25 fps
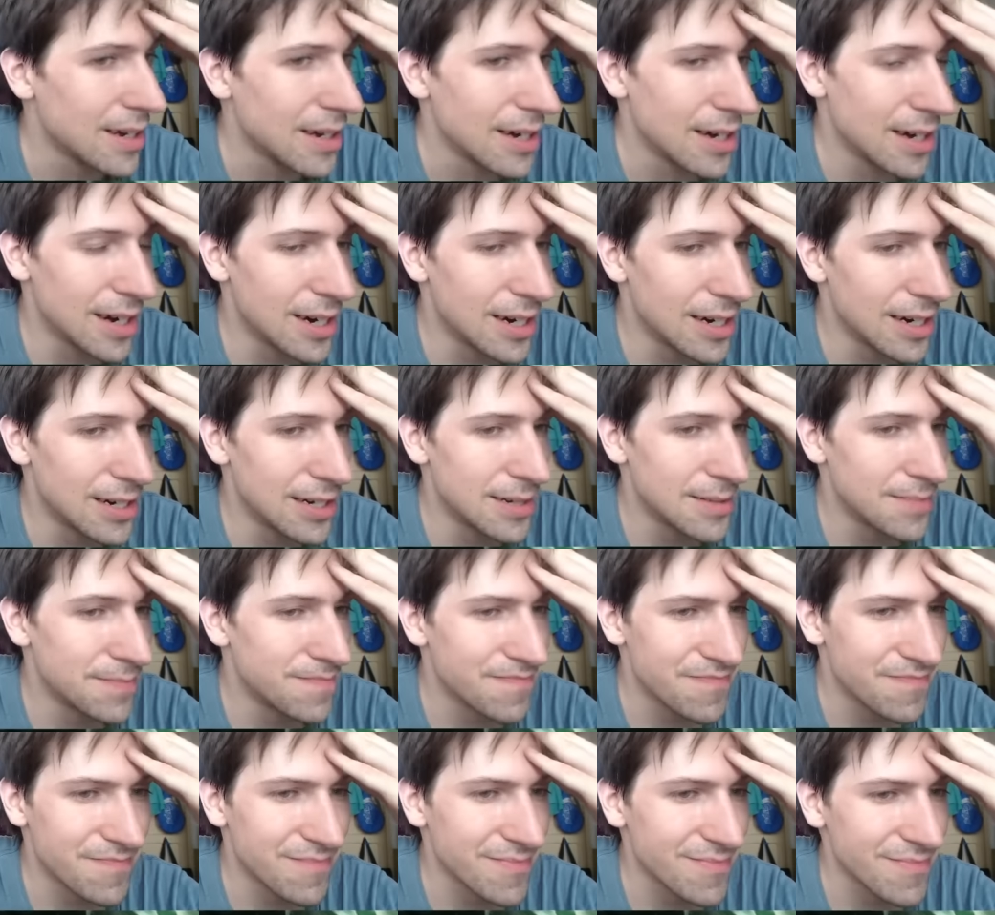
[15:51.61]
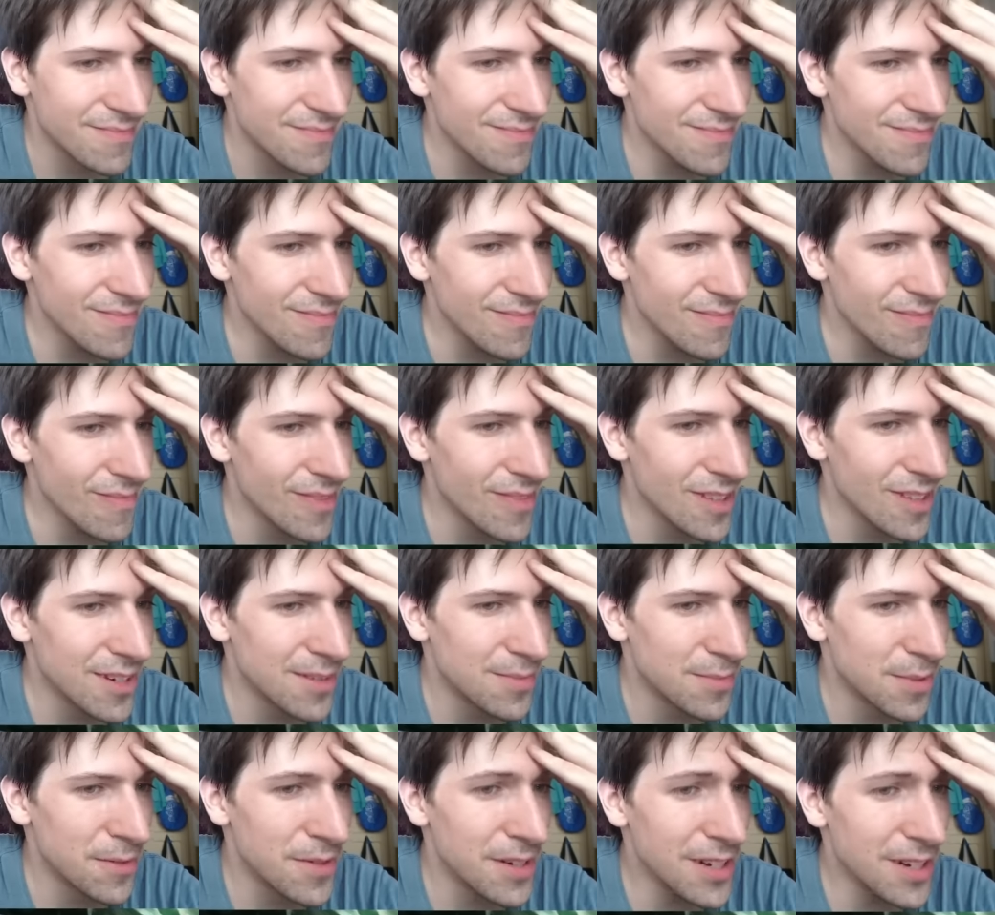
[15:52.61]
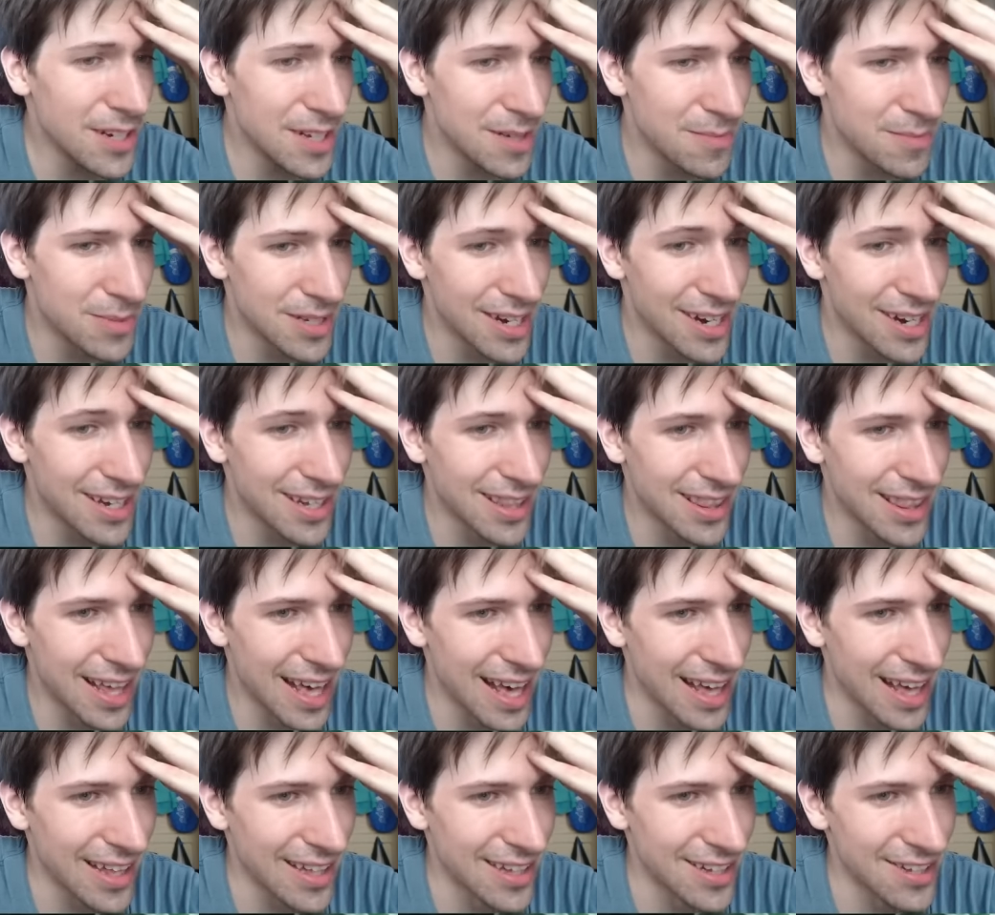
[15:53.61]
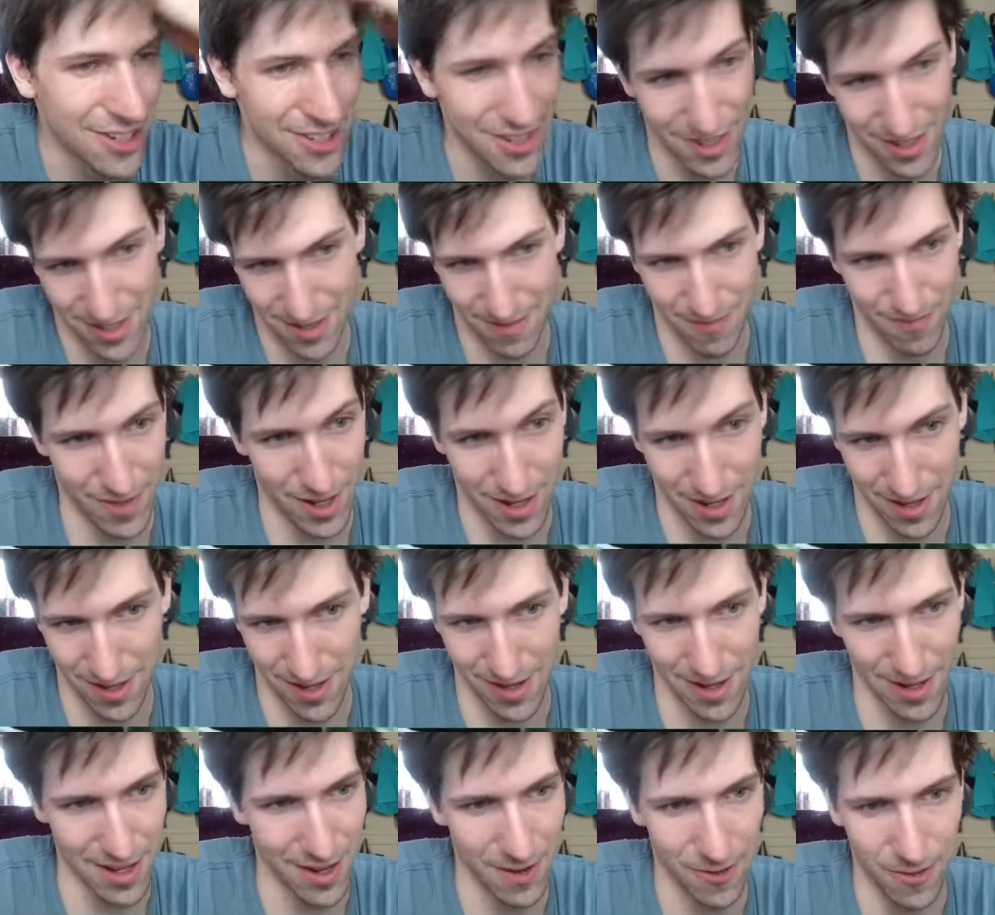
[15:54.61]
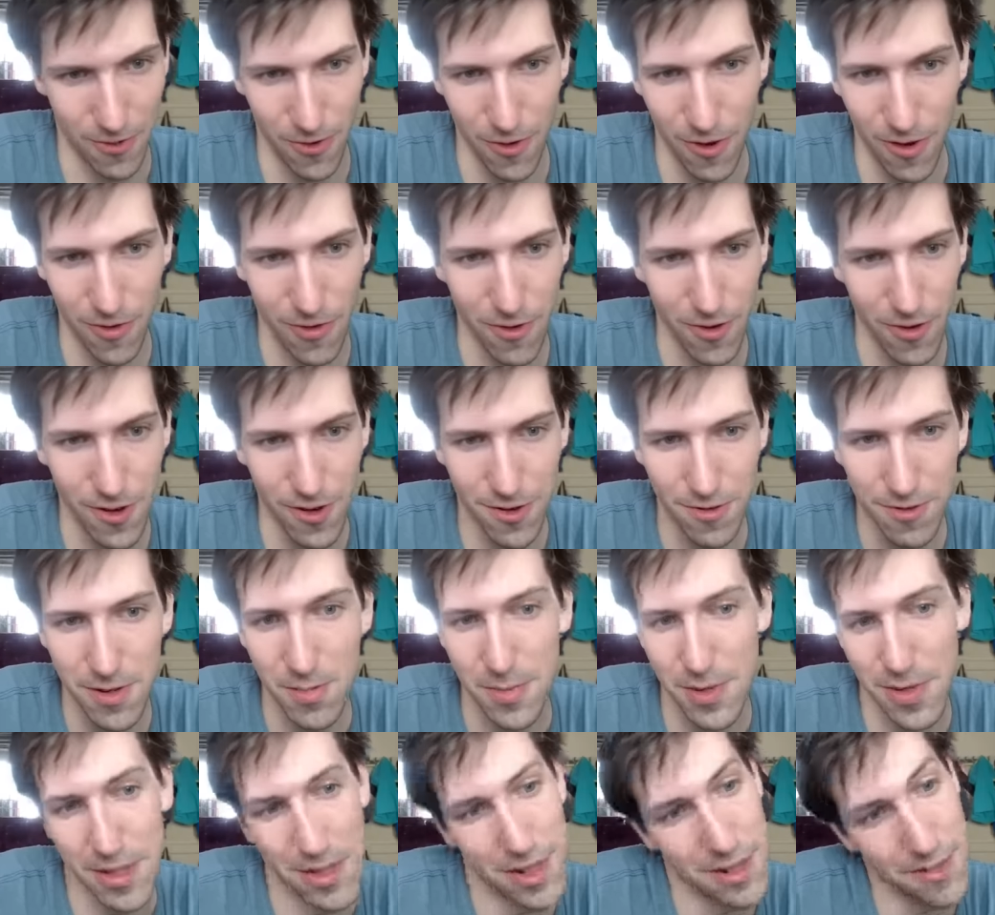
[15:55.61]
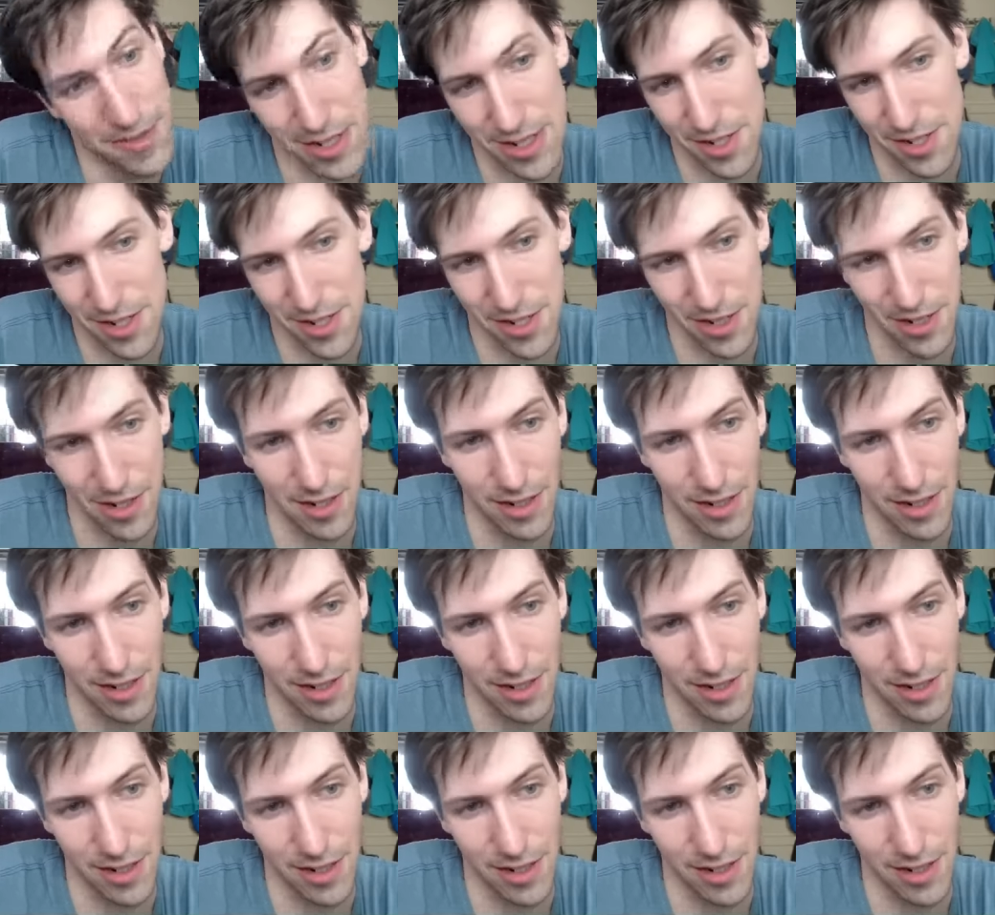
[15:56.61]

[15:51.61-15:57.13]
But really, beyond that, it's just they're going to get a 4/4 Nerubian eventually.